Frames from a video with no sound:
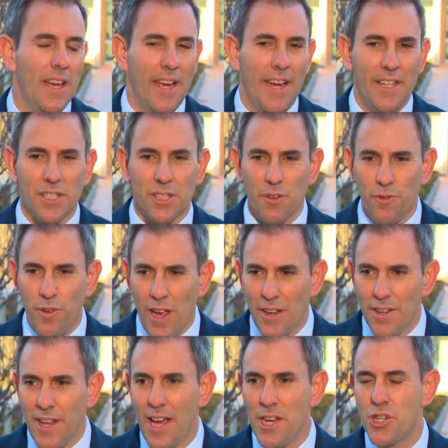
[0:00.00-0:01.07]
It's the
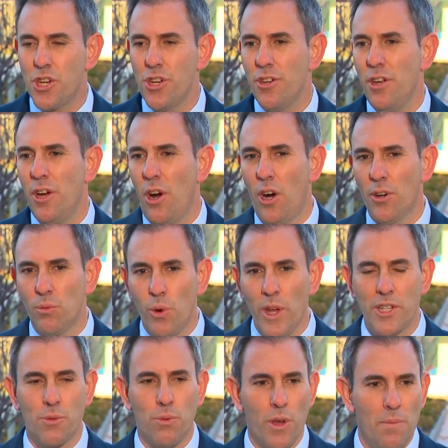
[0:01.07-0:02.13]
foundation on
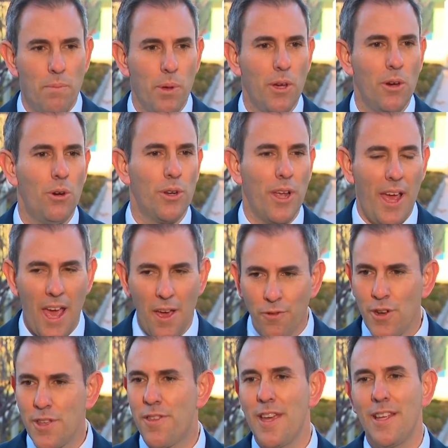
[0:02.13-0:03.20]
which we build
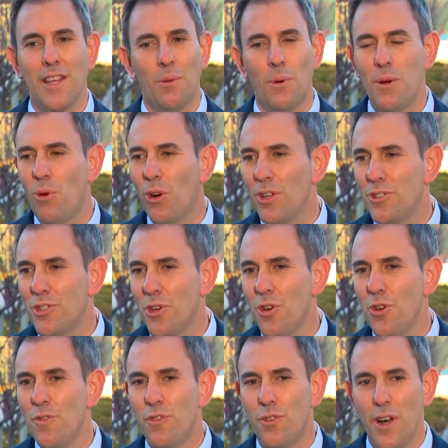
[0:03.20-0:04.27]
everything that we want to
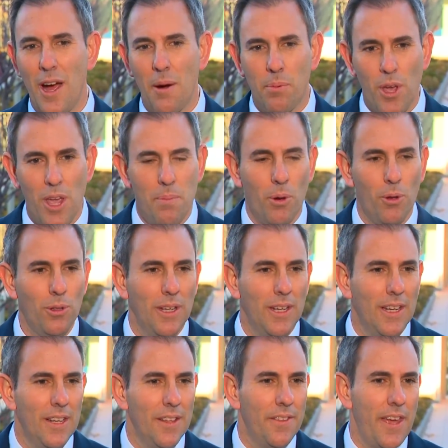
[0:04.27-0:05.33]
do for our people,
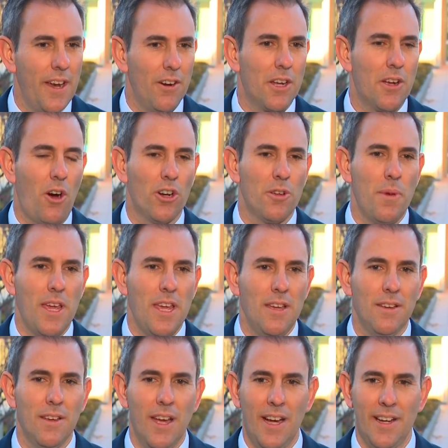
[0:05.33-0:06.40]
their economy
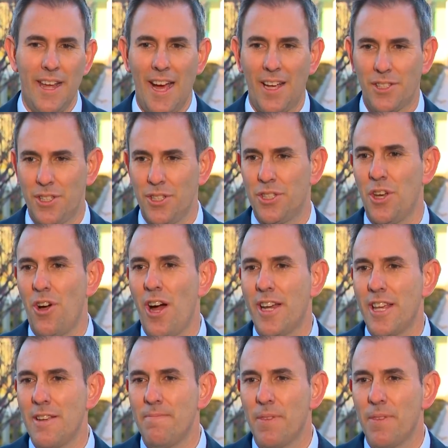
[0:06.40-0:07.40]
and our society.